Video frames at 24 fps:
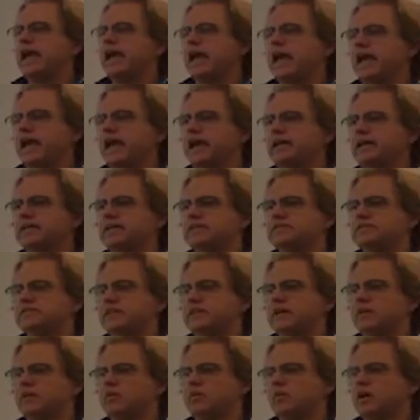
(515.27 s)
And
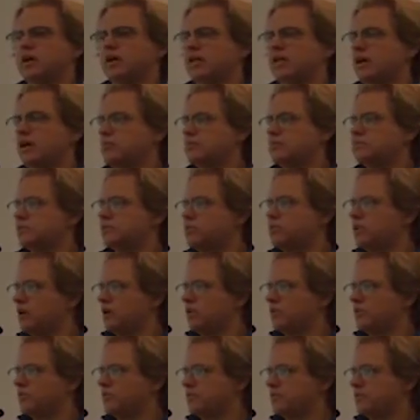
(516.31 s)
while I was
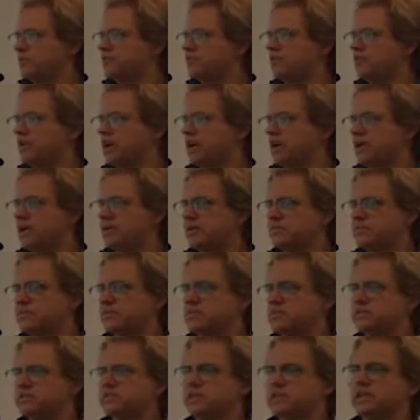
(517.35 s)
aware of it before I came to the
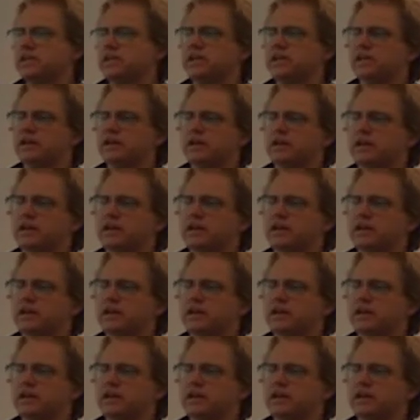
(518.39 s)
city,